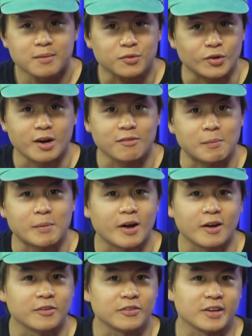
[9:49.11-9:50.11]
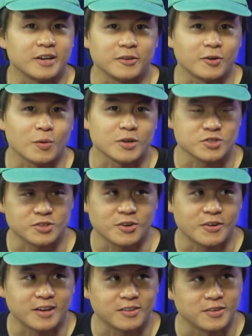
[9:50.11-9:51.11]
Sorry if I'm not understanding your question
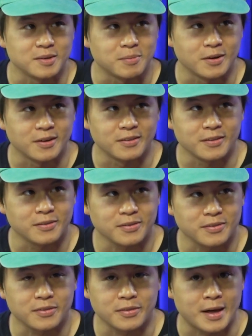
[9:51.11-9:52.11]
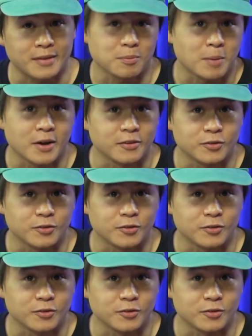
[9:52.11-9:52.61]
correctly, but that's my